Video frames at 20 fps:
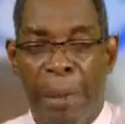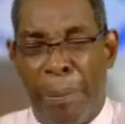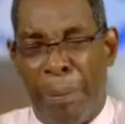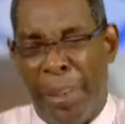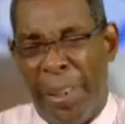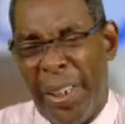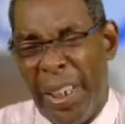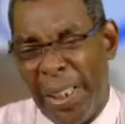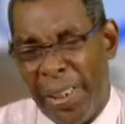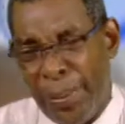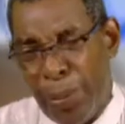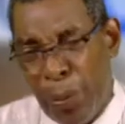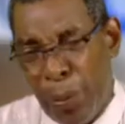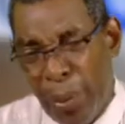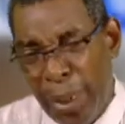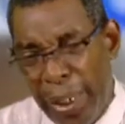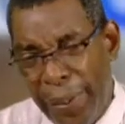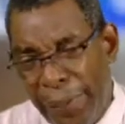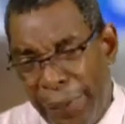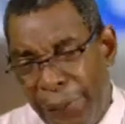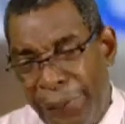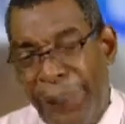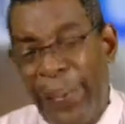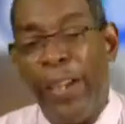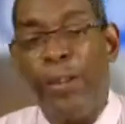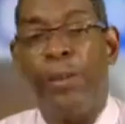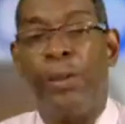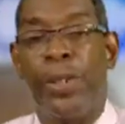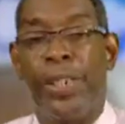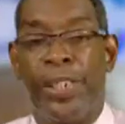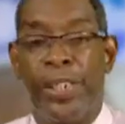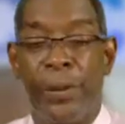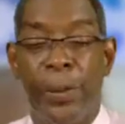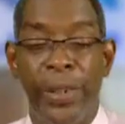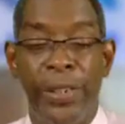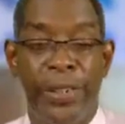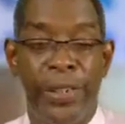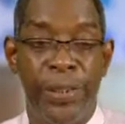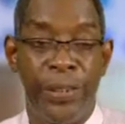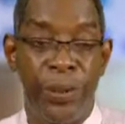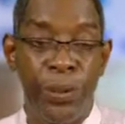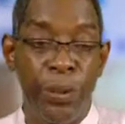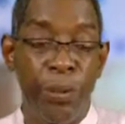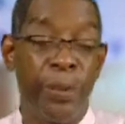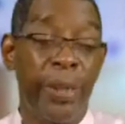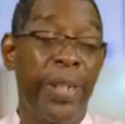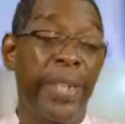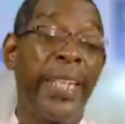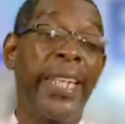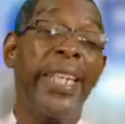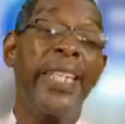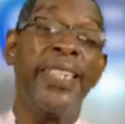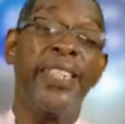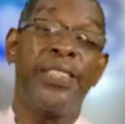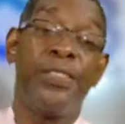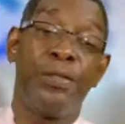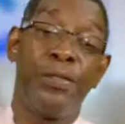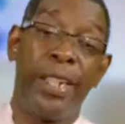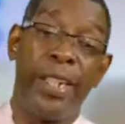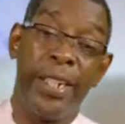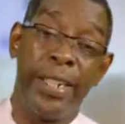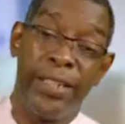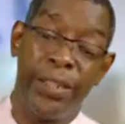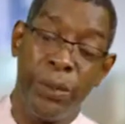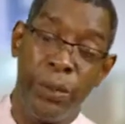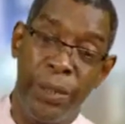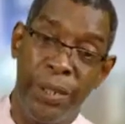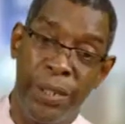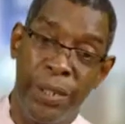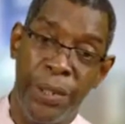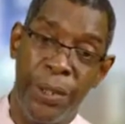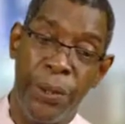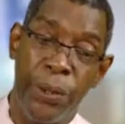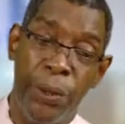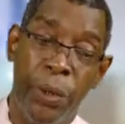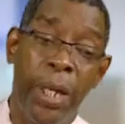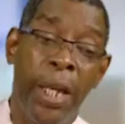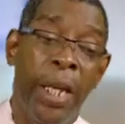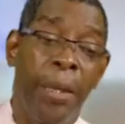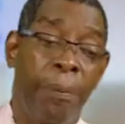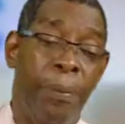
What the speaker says: But not only Pharaoh is going to know, but Israel is going to know,